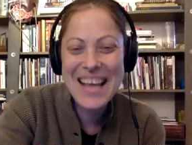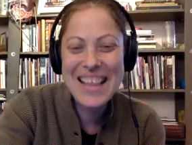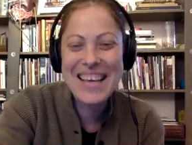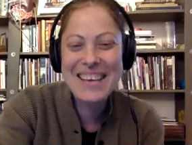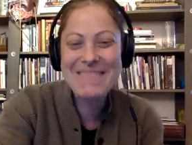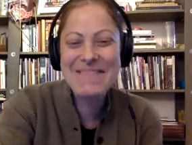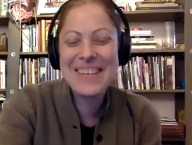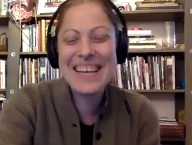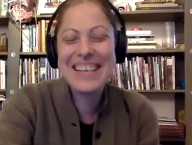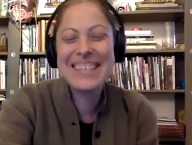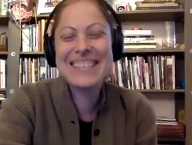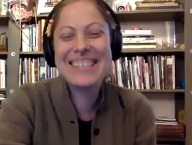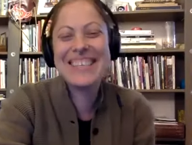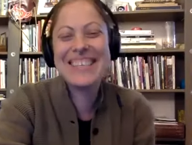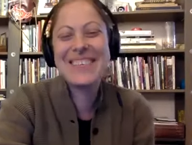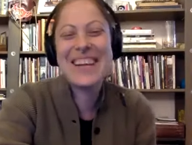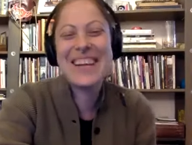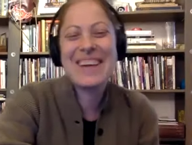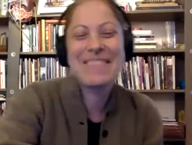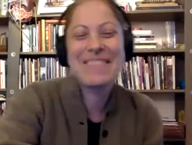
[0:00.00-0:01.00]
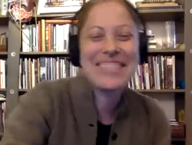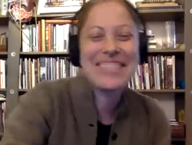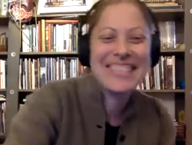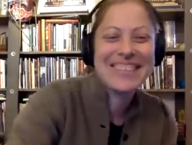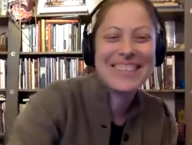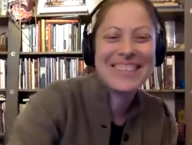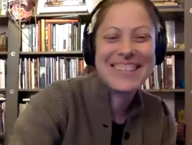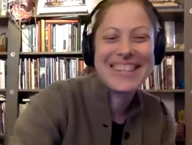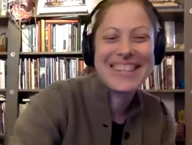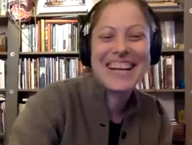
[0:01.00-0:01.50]
I don't have a
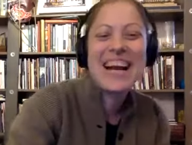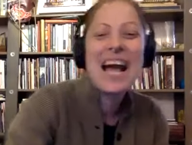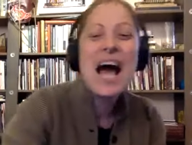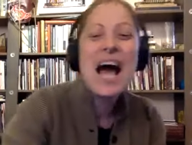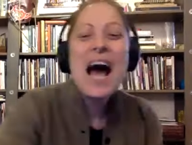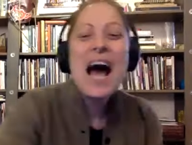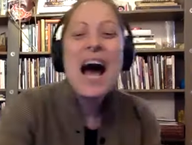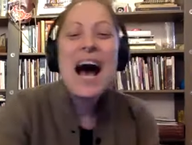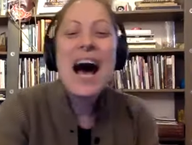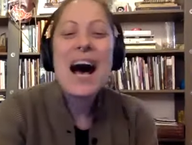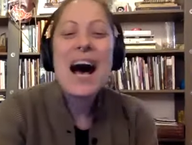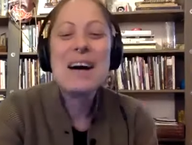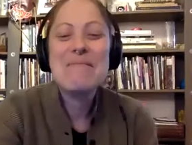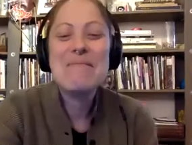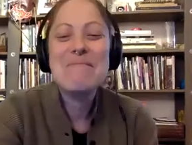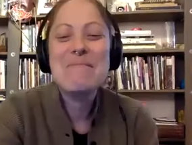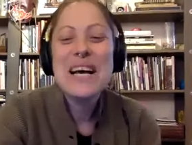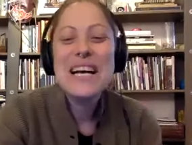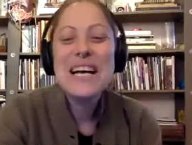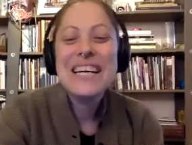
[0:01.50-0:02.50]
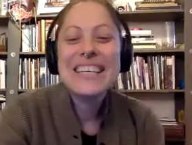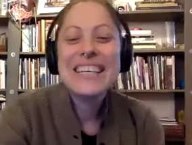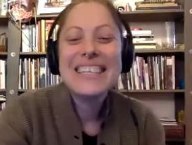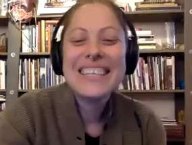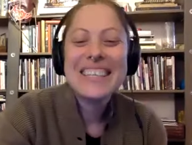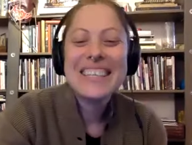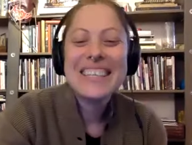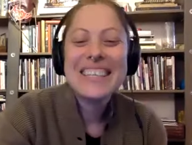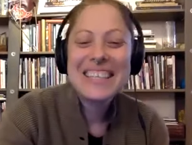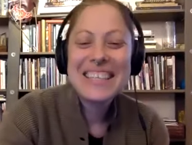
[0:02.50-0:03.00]
single thing. Um,
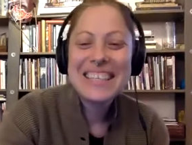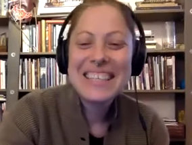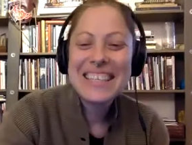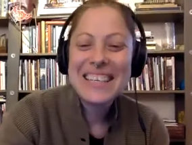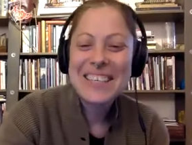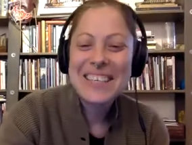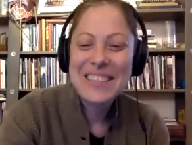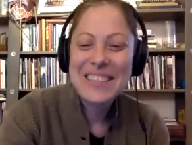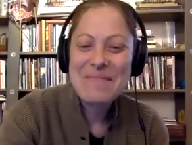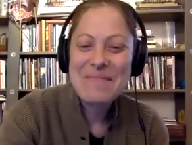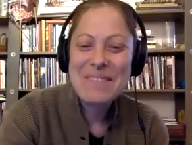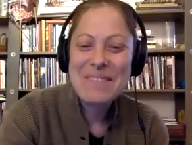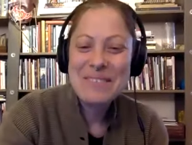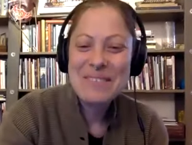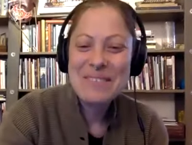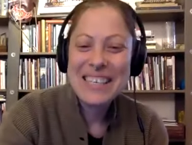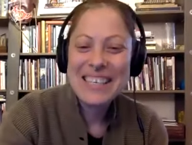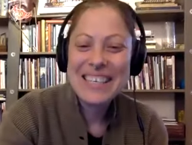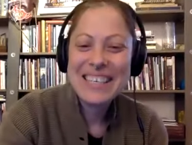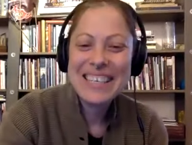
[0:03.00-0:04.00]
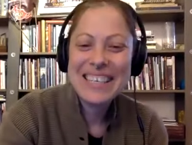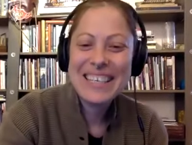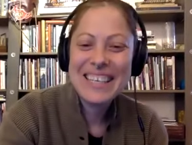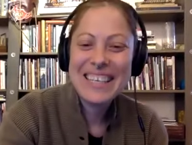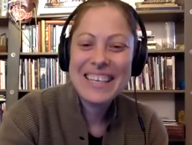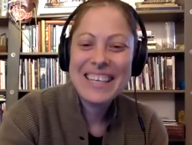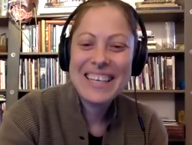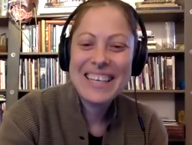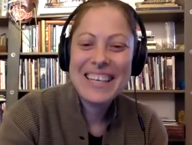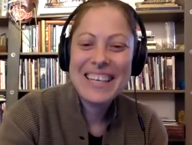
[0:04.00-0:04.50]
here, let me read
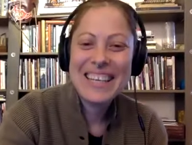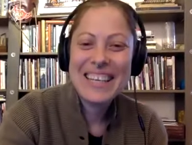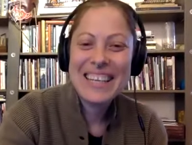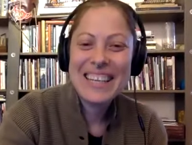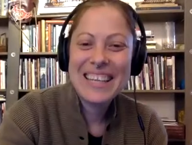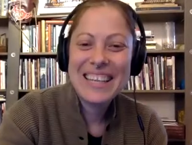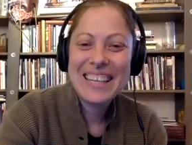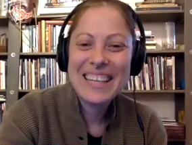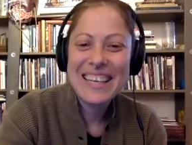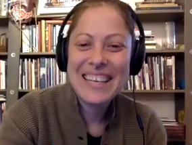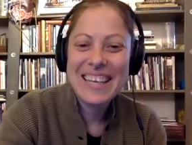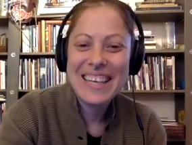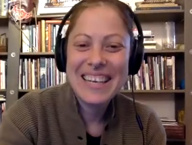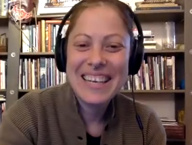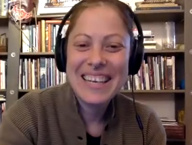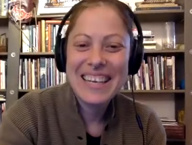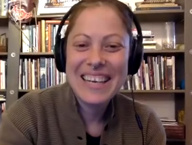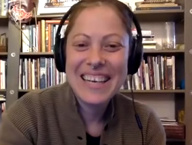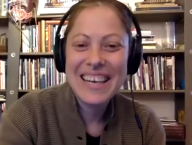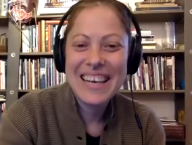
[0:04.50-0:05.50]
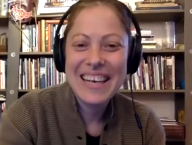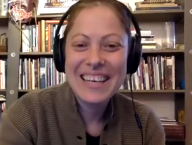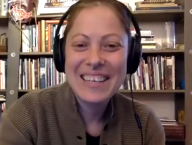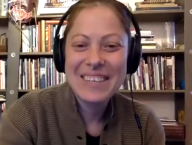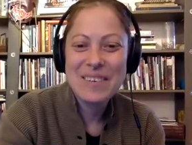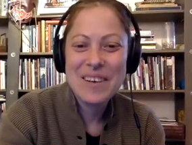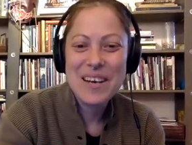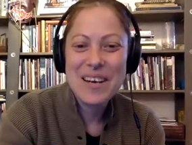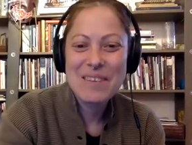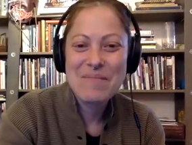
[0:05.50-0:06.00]
than
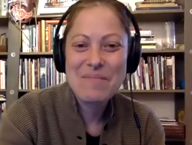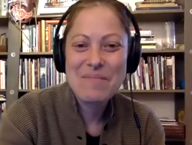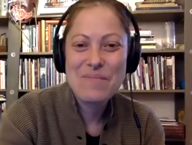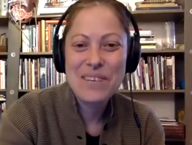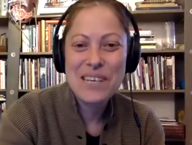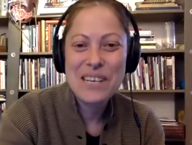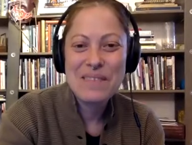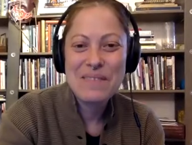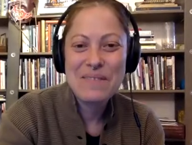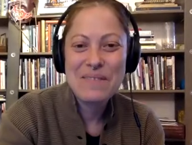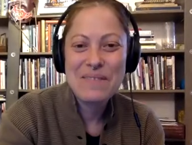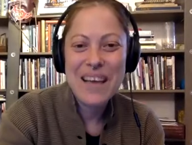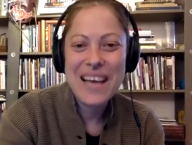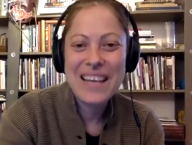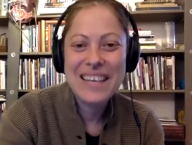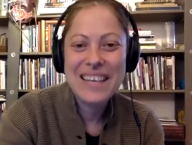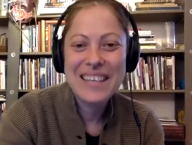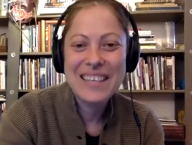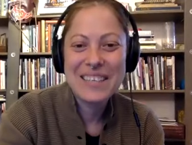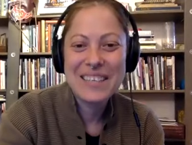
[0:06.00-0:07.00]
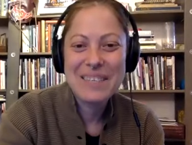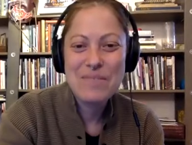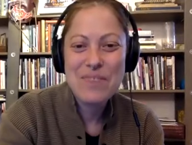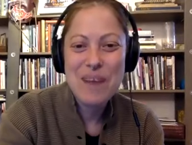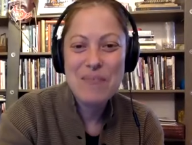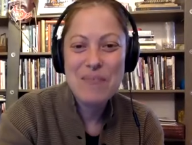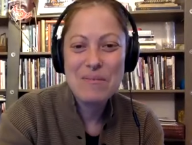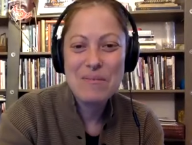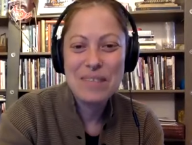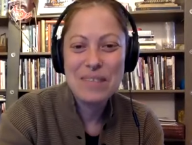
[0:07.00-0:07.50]
a, a brief and
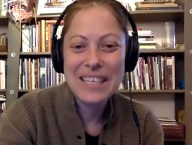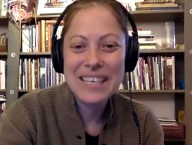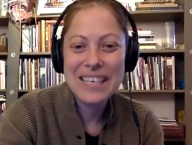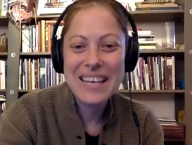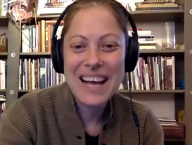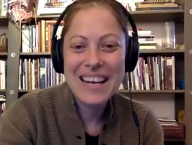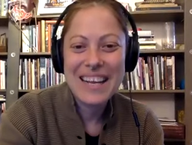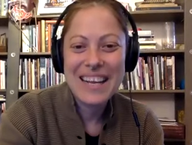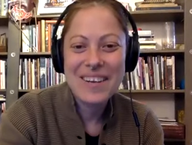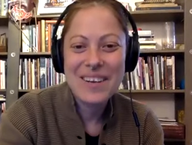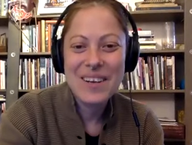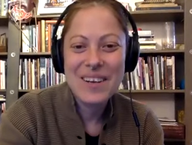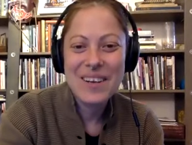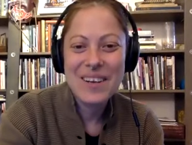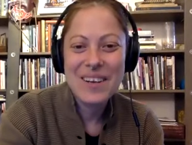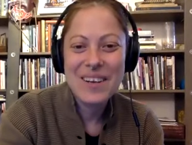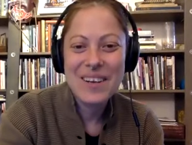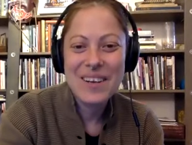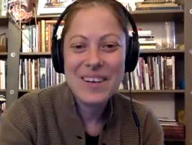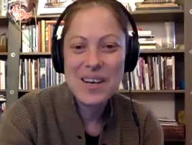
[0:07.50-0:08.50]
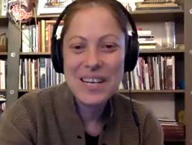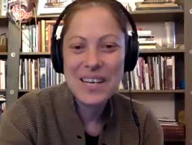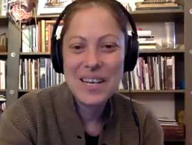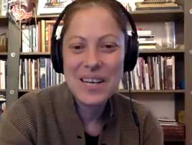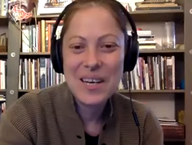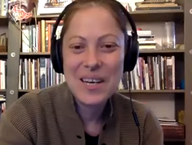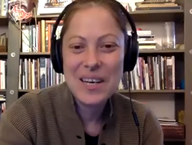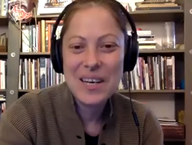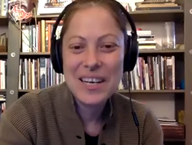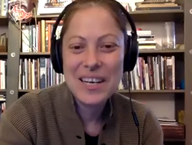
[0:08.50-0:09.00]
probably not at all heartening